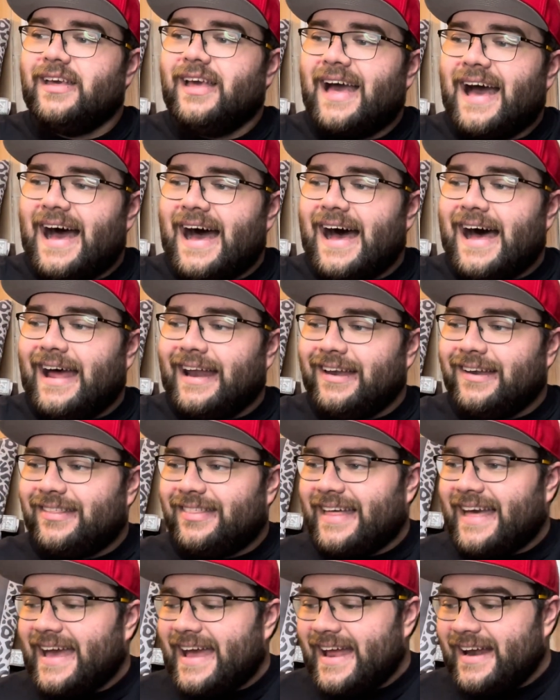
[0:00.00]
And
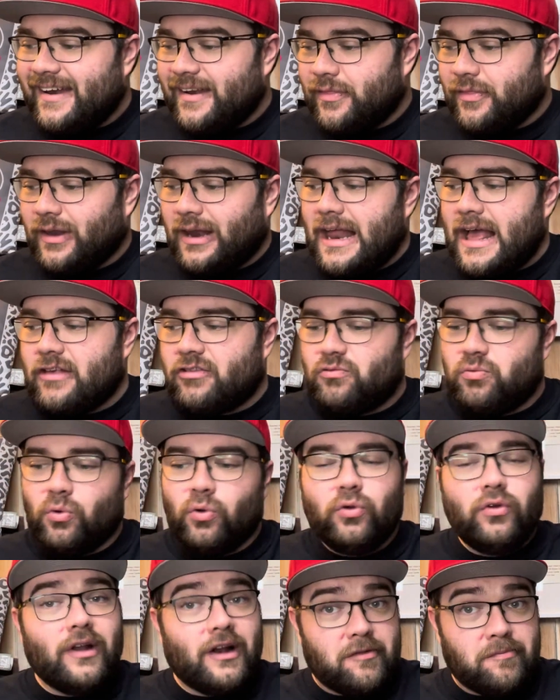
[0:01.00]
then the last
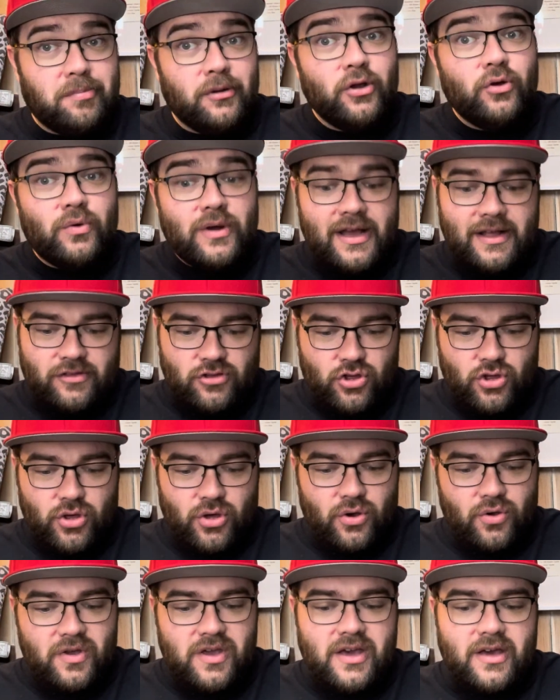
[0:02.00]
Blu-ray to
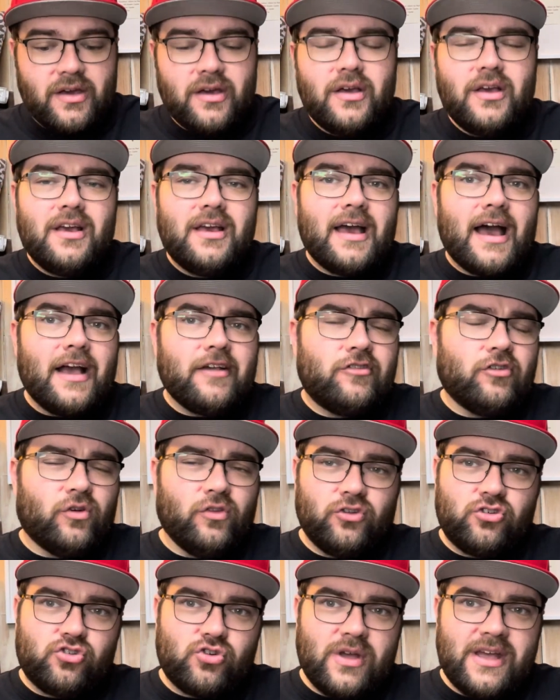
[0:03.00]
show you, I saw the
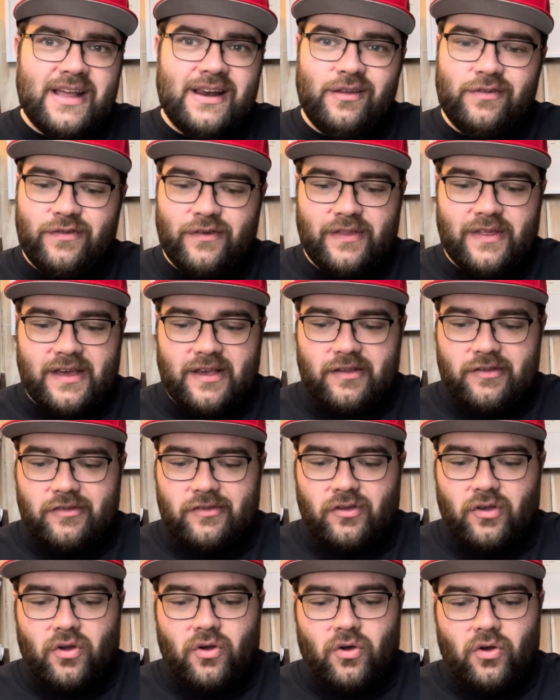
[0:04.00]
trailer for this
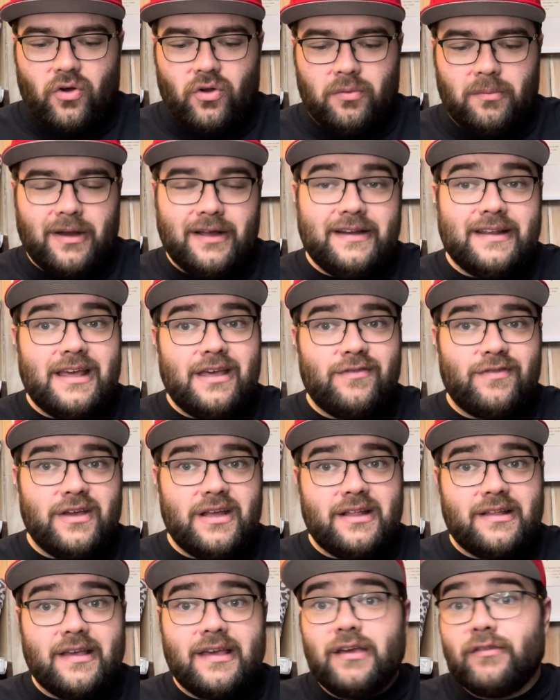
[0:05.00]
on my
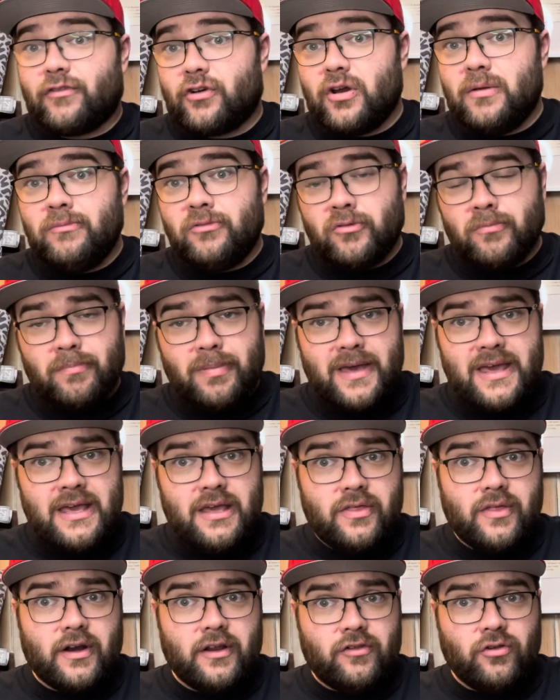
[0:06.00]
DVD of Crimson Peak
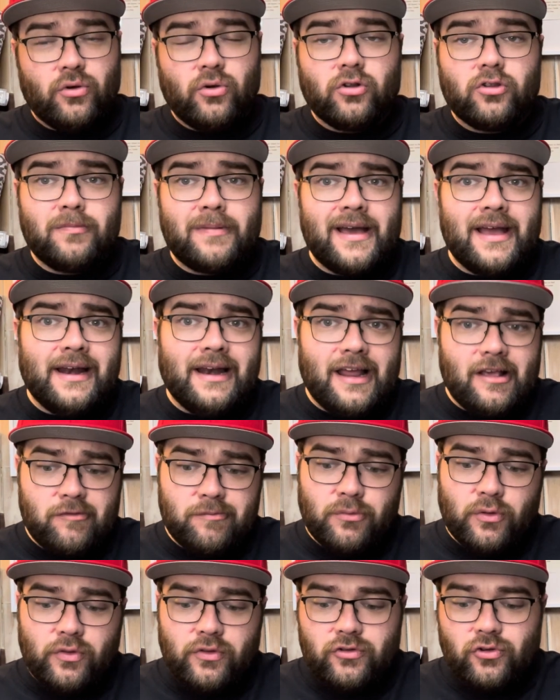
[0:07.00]
that I talked about in last
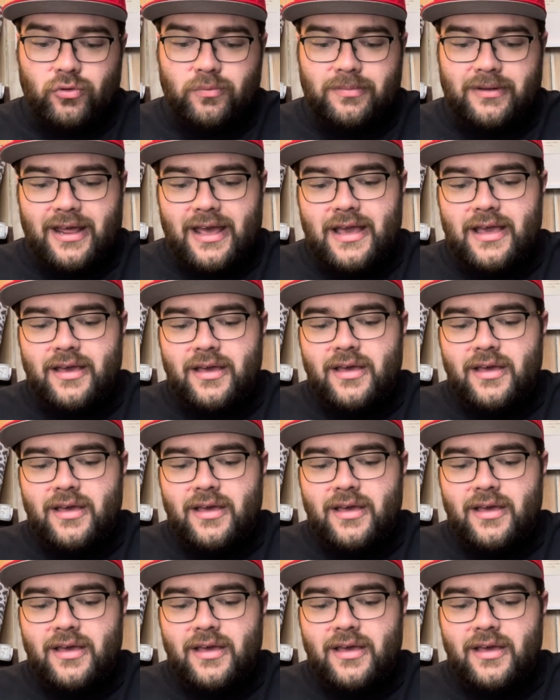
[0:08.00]
month's update.